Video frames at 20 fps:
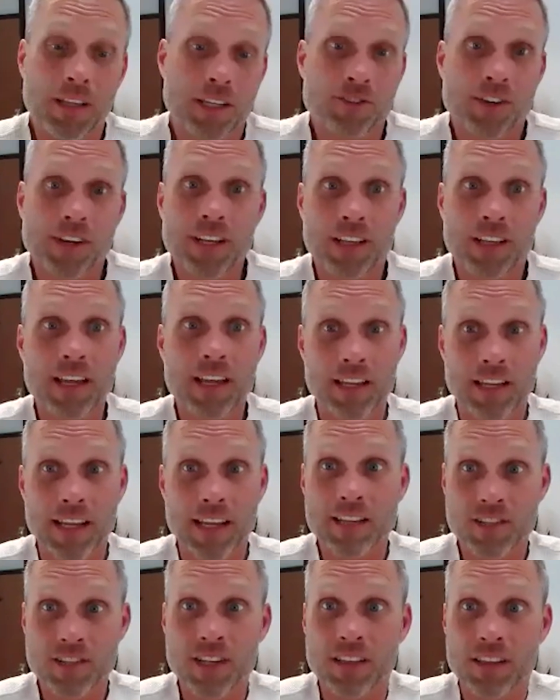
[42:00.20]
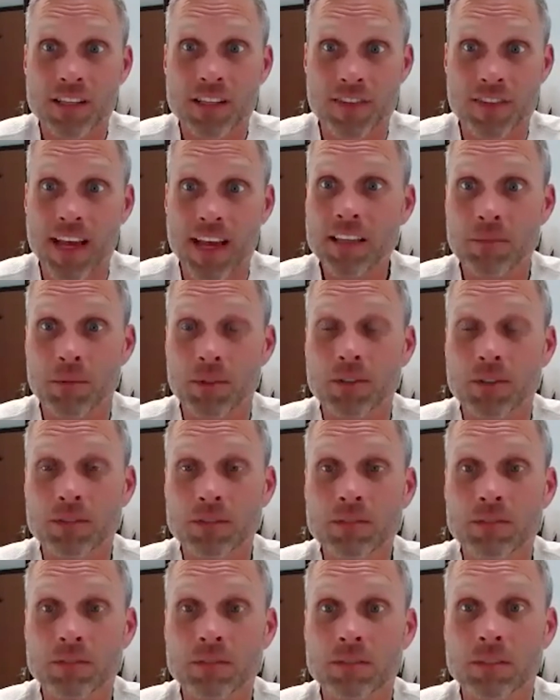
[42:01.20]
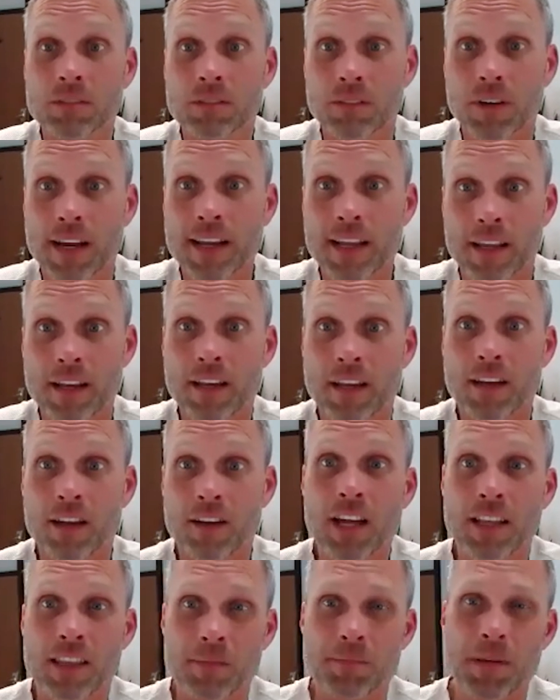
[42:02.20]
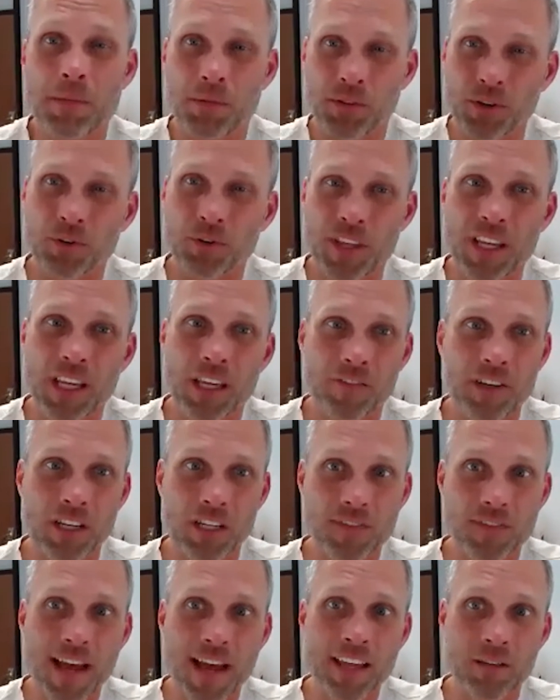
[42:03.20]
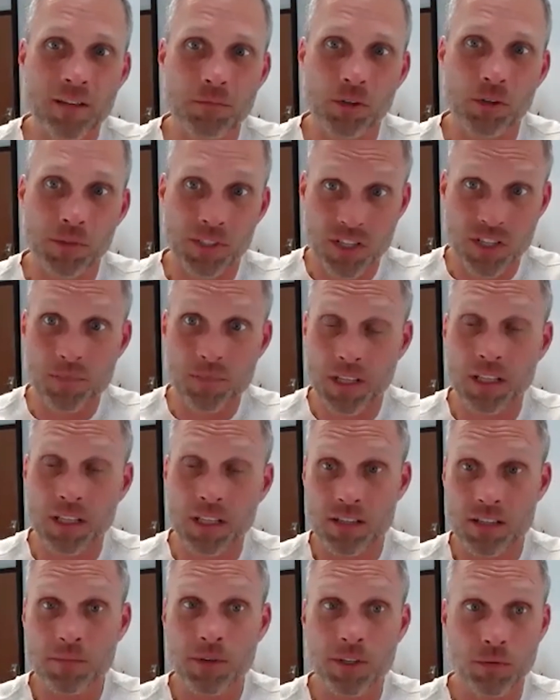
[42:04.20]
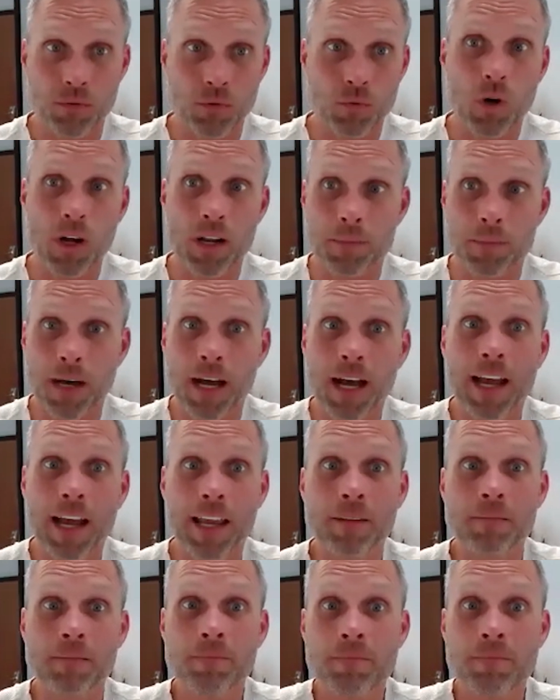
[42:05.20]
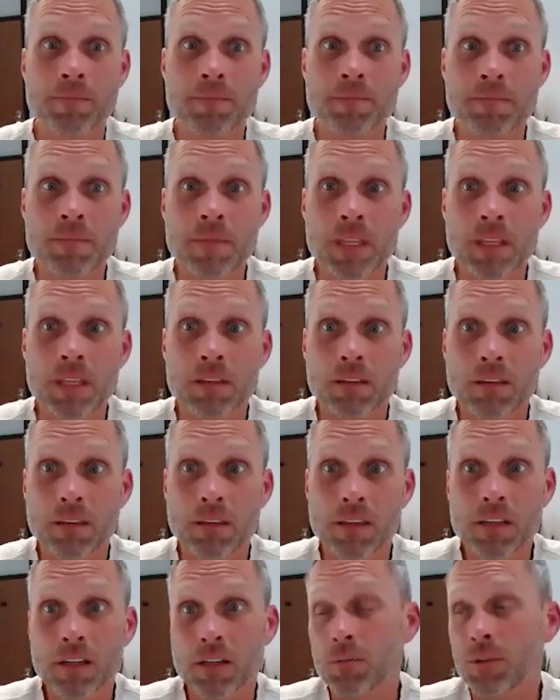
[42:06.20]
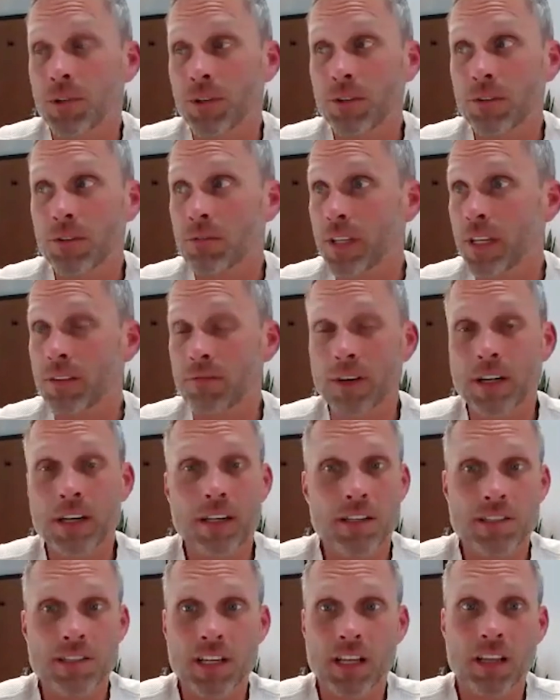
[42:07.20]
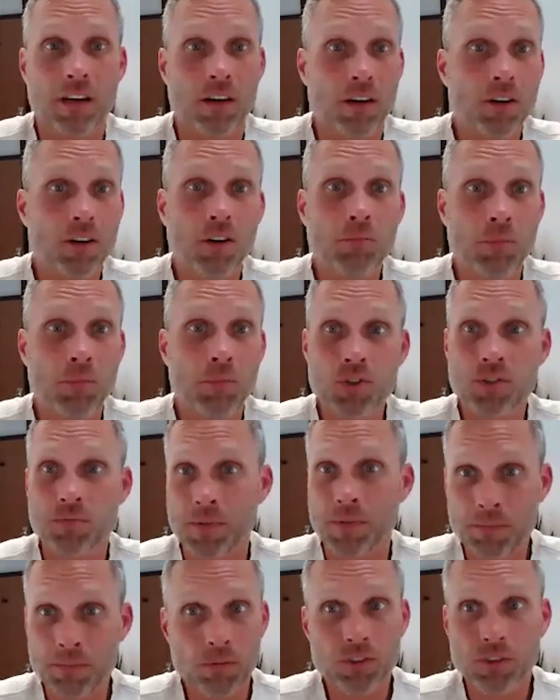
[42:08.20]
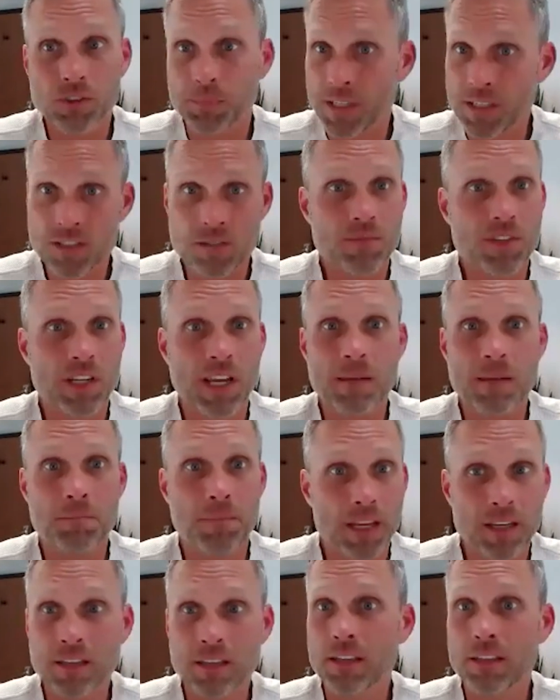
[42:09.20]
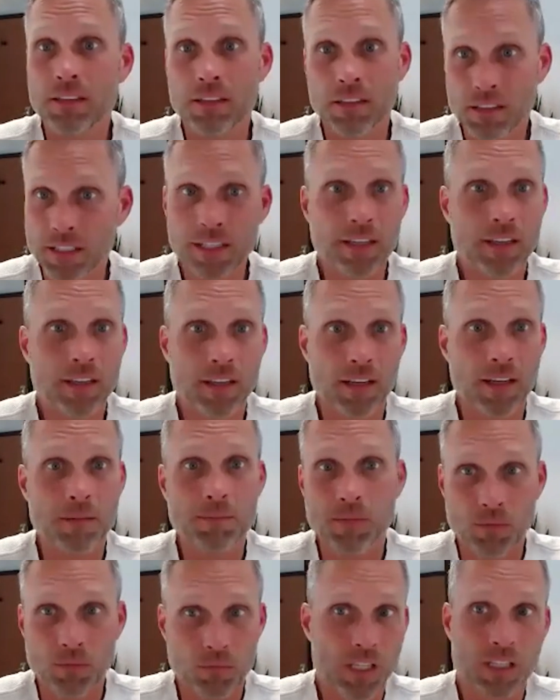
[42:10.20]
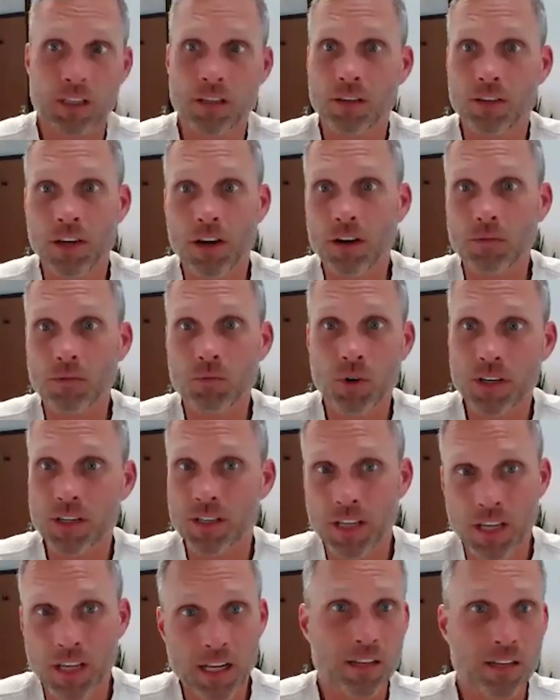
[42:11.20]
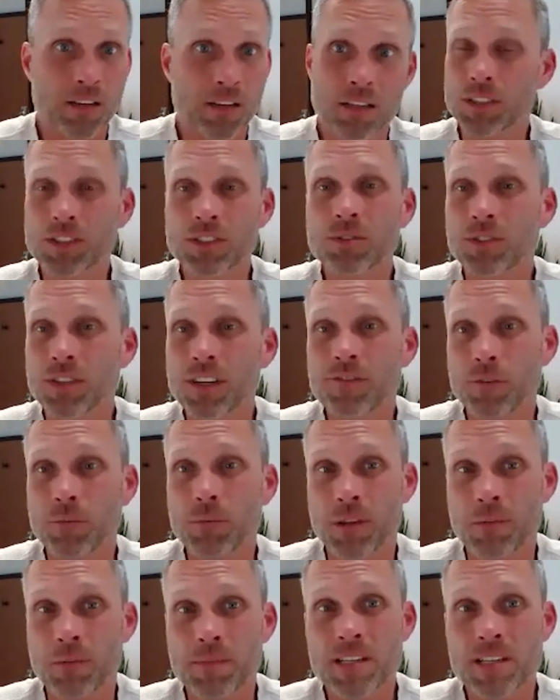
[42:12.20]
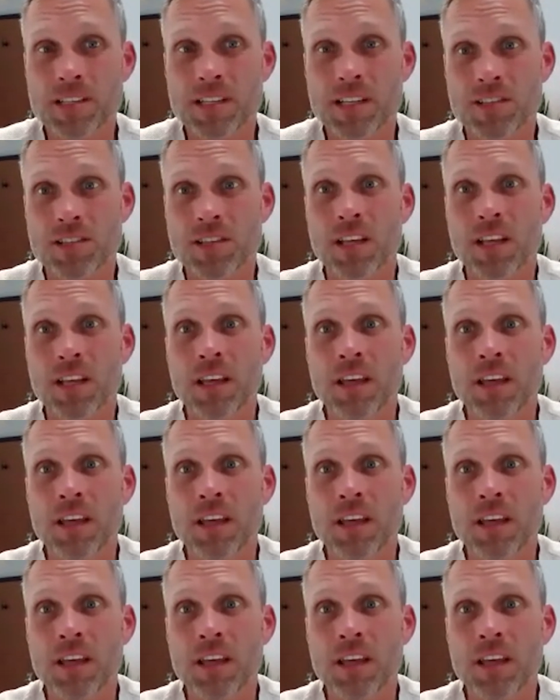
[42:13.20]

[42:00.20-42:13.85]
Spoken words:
Well, and treat it like an asset that's valuable, right? And not that people don't think of it as valuable, but something that somebody would want to buy. When you're getting ready to sell a home, most people spend some time painting it and cleaning it up and getting the yard work done. And well, it's no different with a business.